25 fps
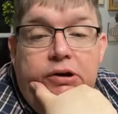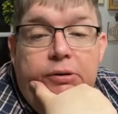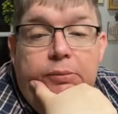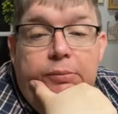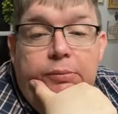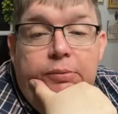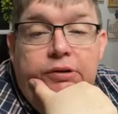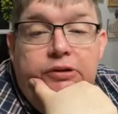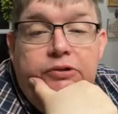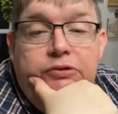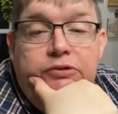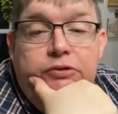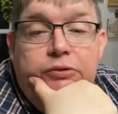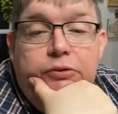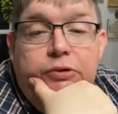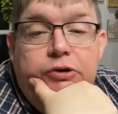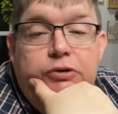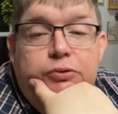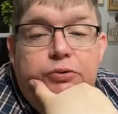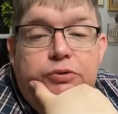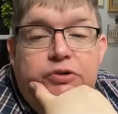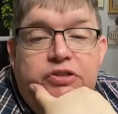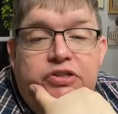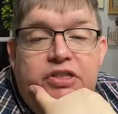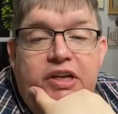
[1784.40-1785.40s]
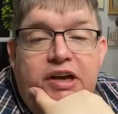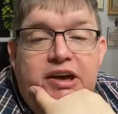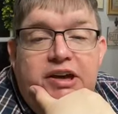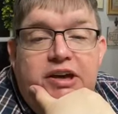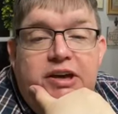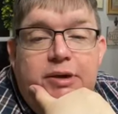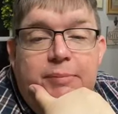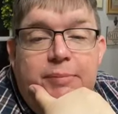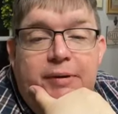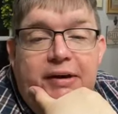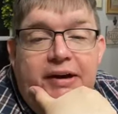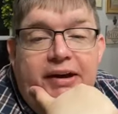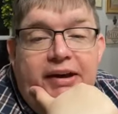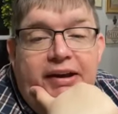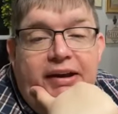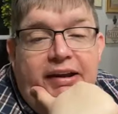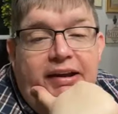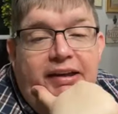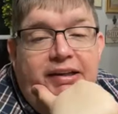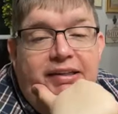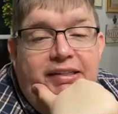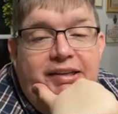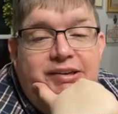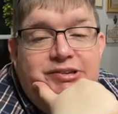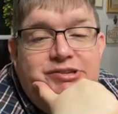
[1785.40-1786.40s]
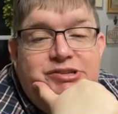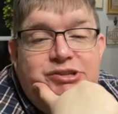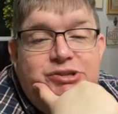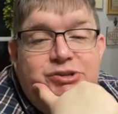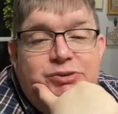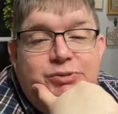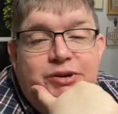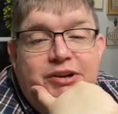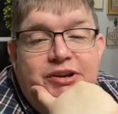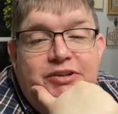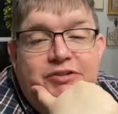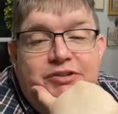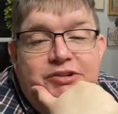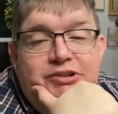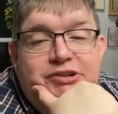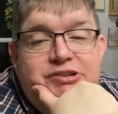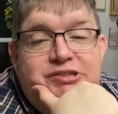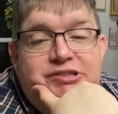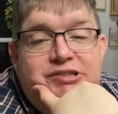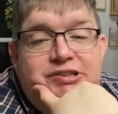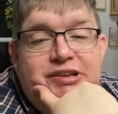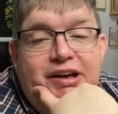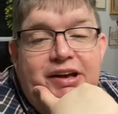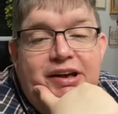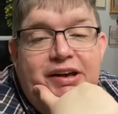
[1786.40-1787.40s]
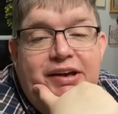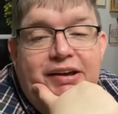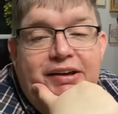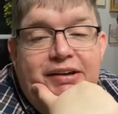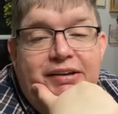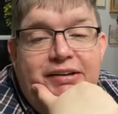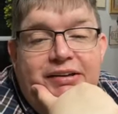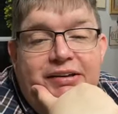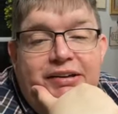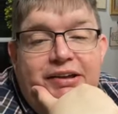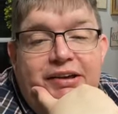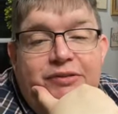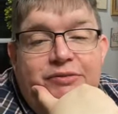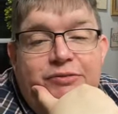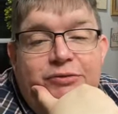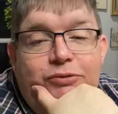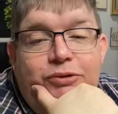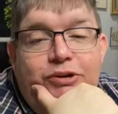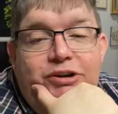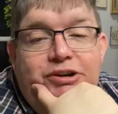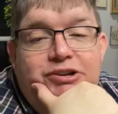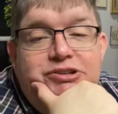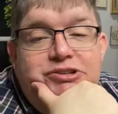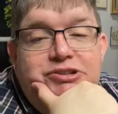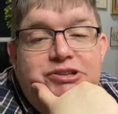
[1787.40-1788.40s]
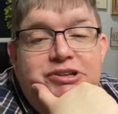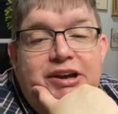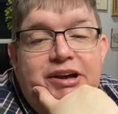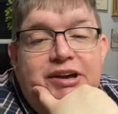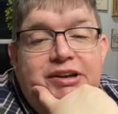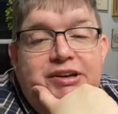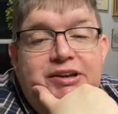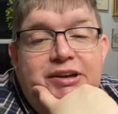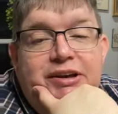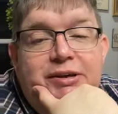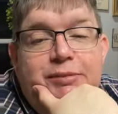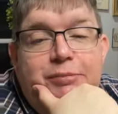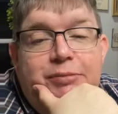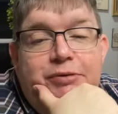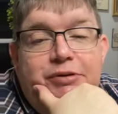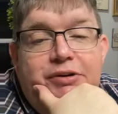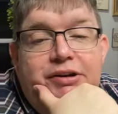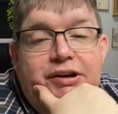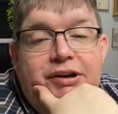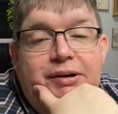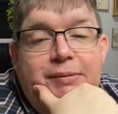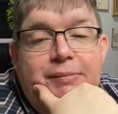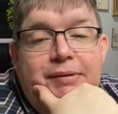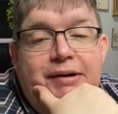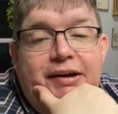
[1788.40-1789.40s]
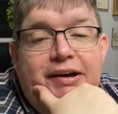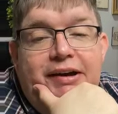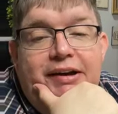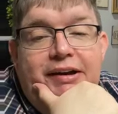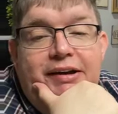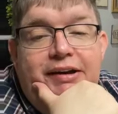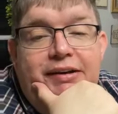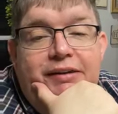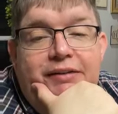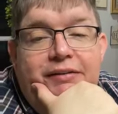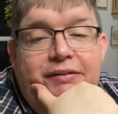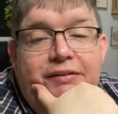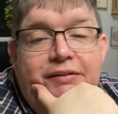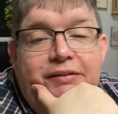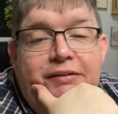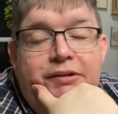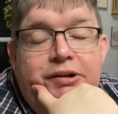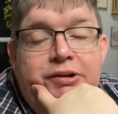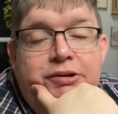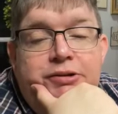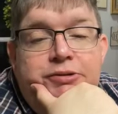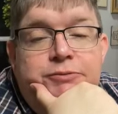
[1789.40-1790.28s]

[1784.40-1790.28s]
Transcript: You are blessed, George. Well, thank you, Betty. That's sweet of you to say. Love watching. Hey, Deborah. Hey, Patty.